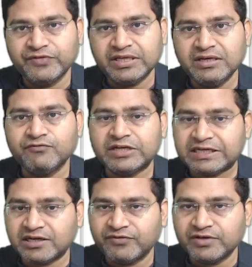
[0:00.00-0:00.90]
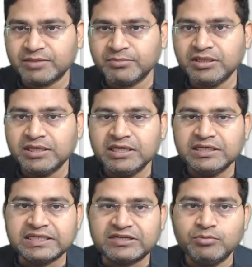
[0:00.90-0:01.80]
feel very comfortable
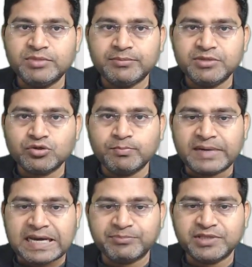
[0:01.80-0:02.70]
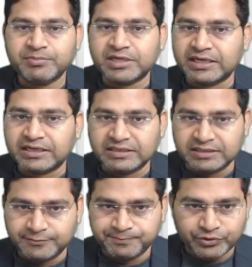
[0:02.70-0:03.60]
that you'll be able to map them
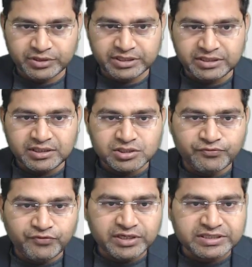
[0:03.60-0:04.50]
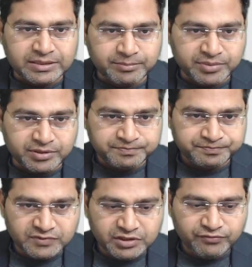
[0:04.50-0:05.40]
correctly. Okay, so for example,
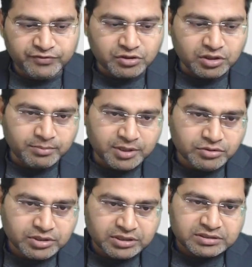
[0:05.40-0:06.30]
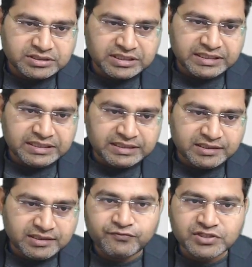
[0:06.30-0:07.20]
if we talk about, say,
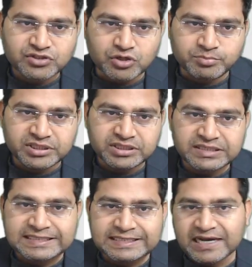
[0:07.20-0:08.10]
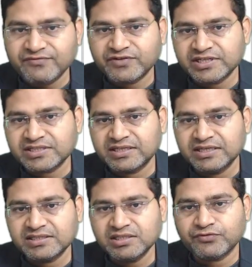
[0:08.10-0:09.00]
first option here, derive test
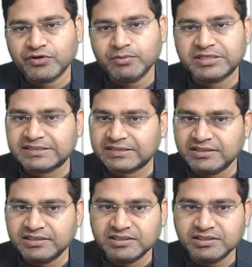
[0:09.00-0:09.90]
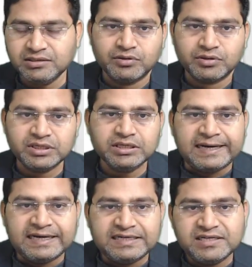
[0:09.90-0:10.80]
cases from test condition. Okay,
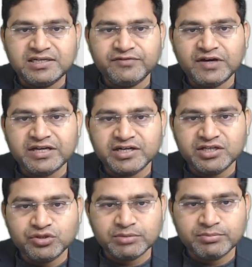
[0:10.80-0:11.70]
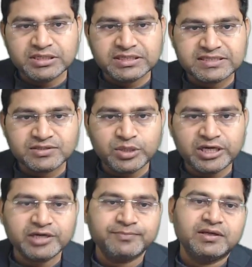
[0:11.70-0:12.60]
identify reusable
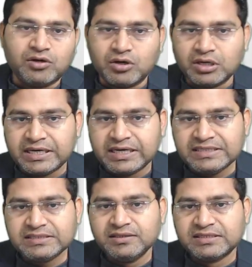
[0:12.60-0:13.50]
testware, organize